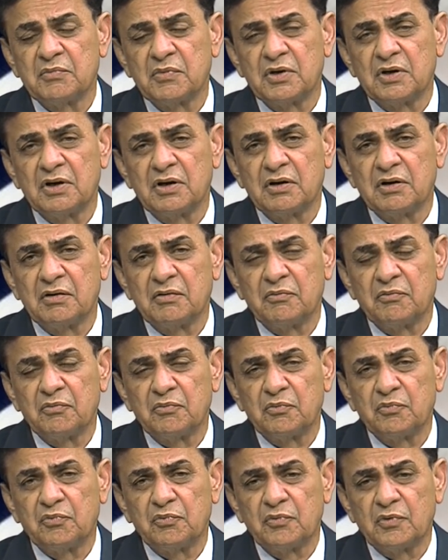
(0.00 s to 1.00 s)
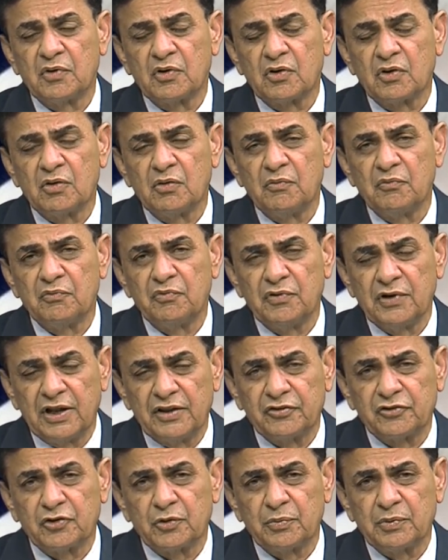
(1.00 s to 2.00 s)
uh,
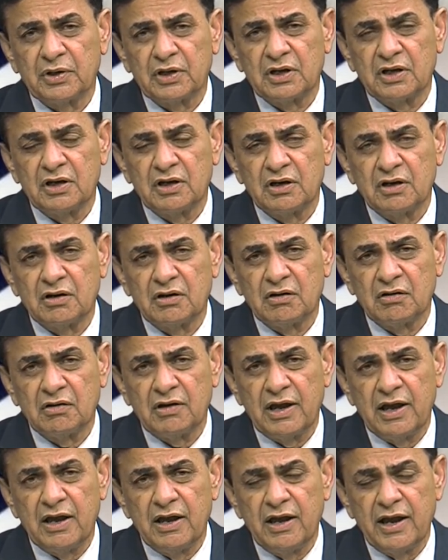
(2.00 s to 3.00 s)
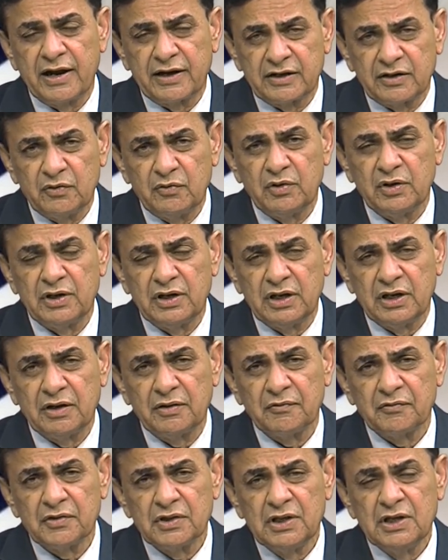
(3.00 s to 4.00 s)
philanthropic uh, activity.
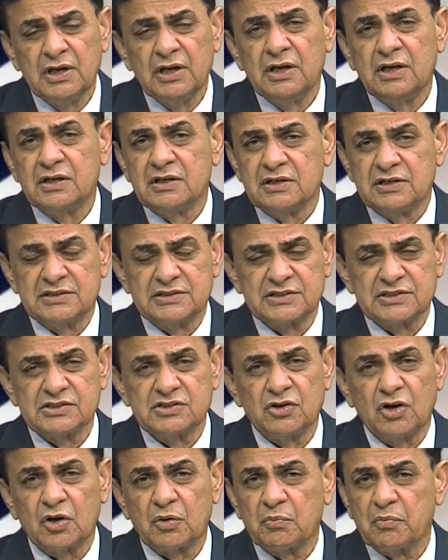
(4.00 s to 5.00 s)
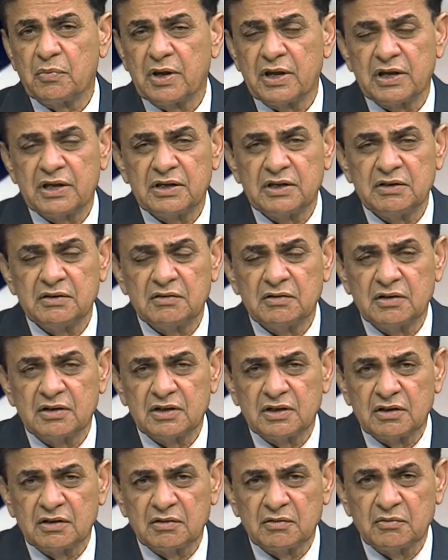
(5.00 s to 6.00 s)
This is not my
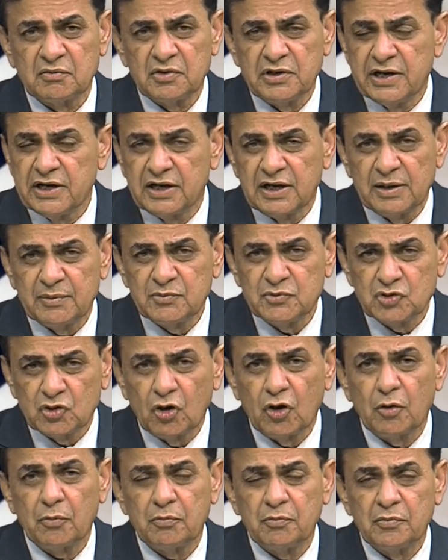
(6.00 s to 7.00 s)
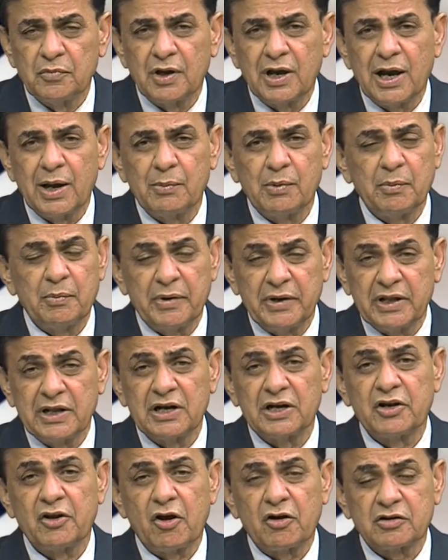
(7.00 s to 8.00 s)
uh, daytime job. I'm a
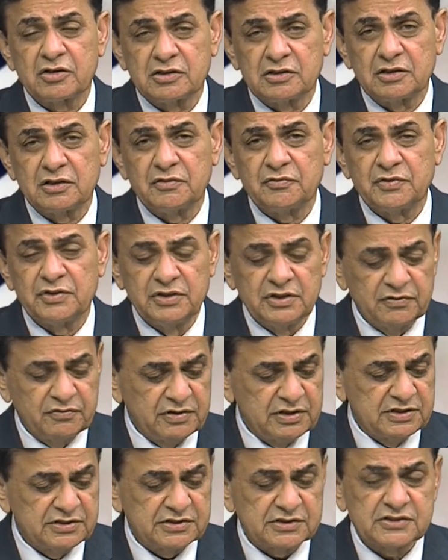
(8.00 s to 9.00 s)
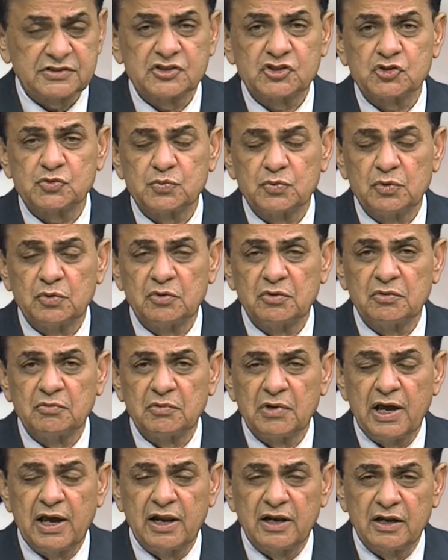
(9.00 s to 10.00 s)
medical doctor with a very successful
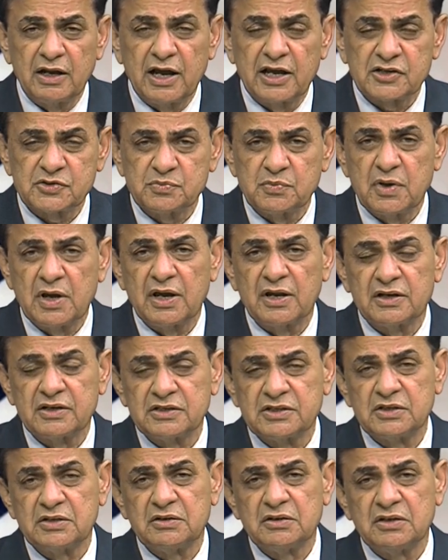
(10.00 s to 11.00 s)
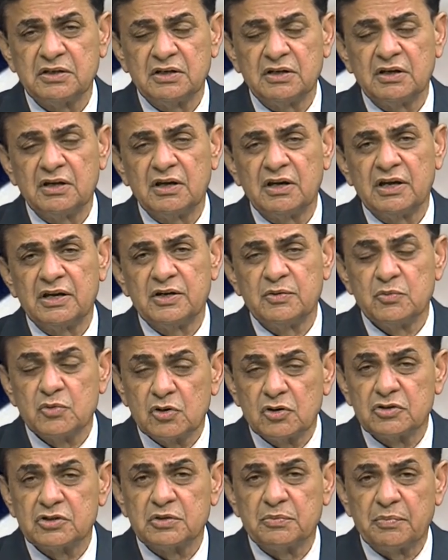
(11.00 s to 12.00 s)
al asthma, allergy and
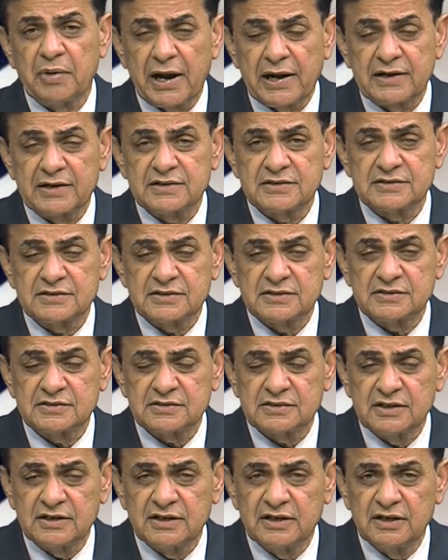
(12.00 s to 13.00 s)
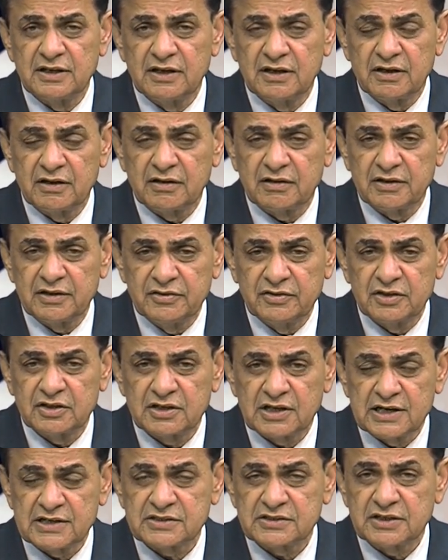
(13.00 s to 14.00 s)
immunology practices uh, in the
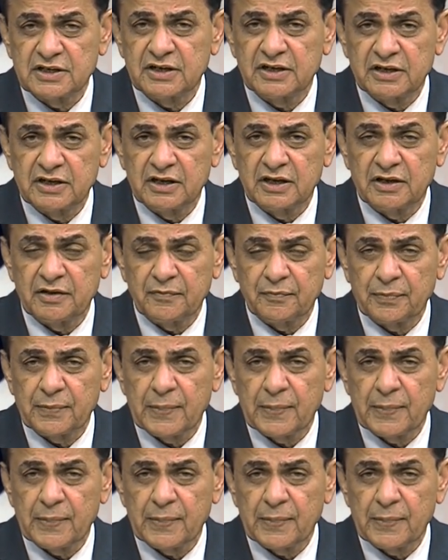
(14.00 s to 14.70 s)
tri-state area.